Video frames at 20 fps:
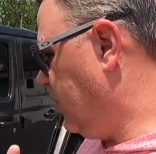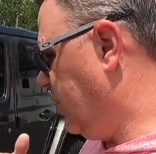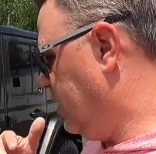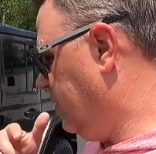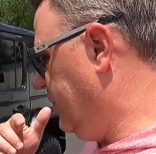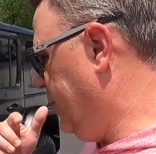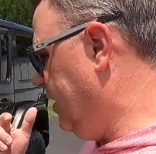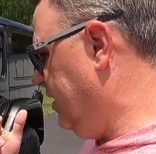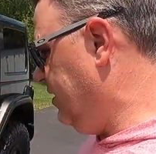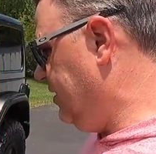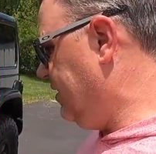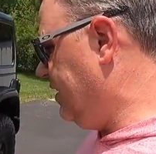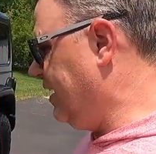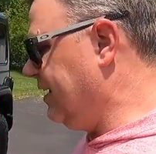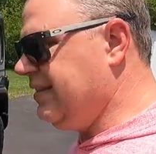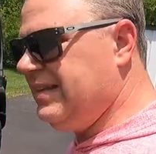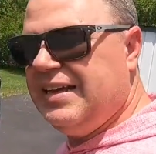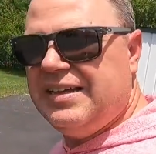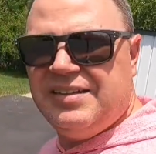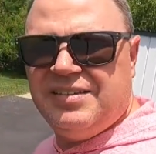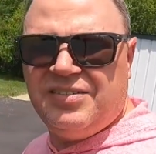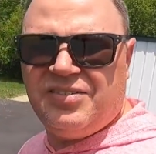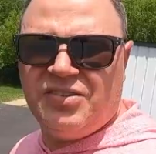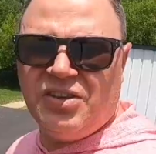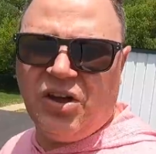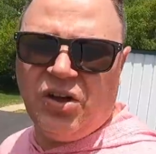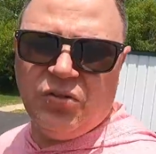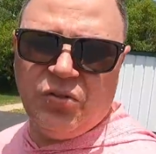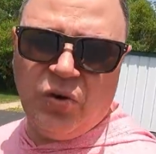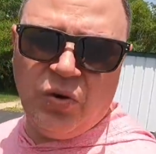We're going to be getting it
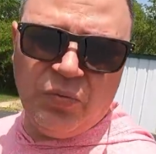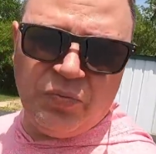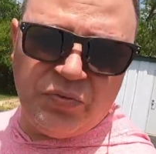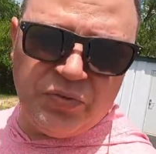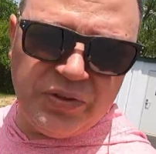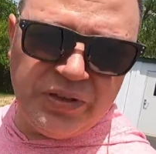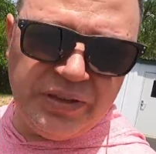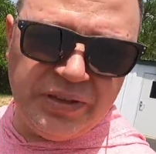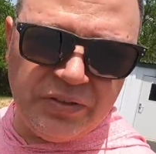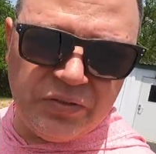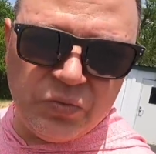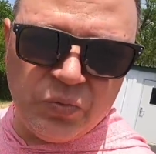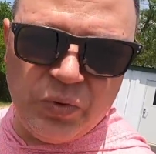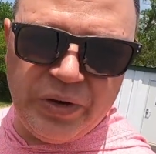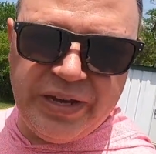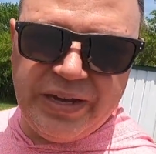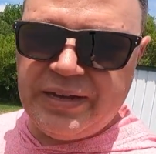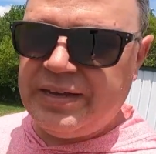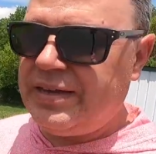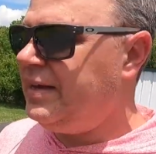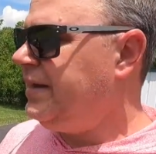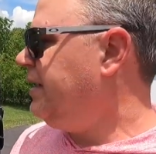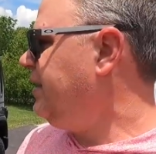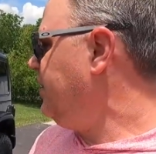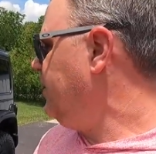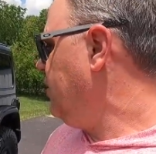installed hopefully this week.